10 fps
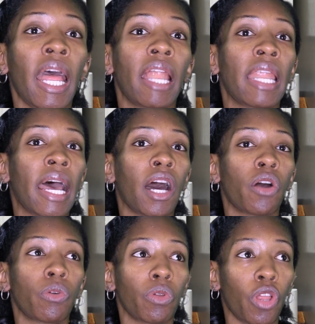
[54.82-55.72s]

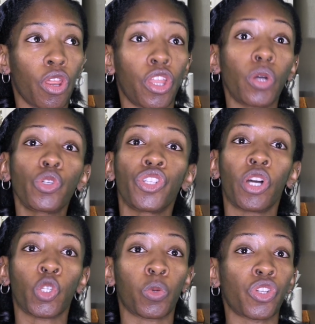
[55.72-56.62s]
Now, those
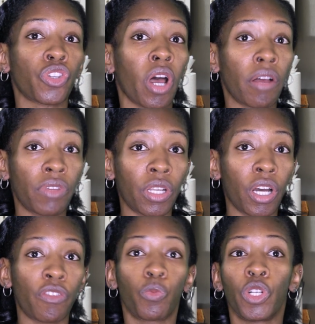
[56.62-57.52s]
shells were soft
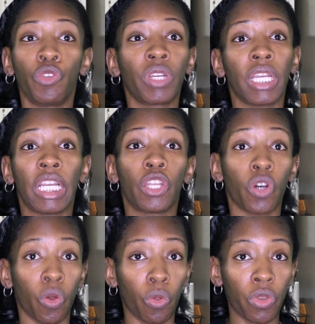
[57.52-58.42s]
enough where you could eat
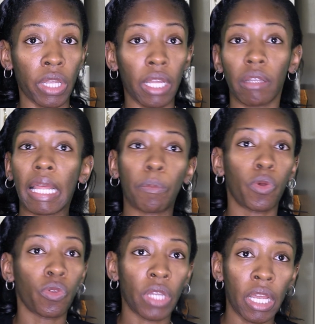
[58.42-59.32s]
the whole thing, like
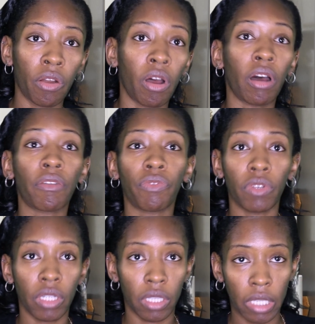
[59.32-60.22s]
pull the head off,
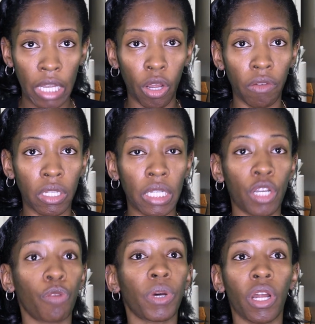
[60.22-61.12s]
take off the
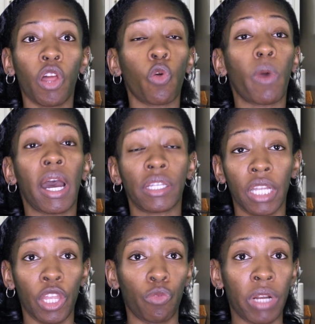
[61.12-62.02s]
tail, but otherwise
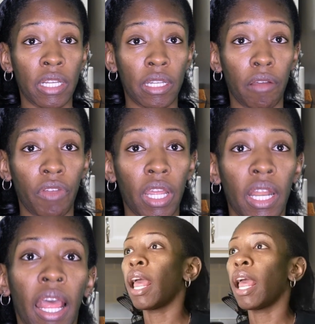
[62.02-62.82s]
eat the rest of it.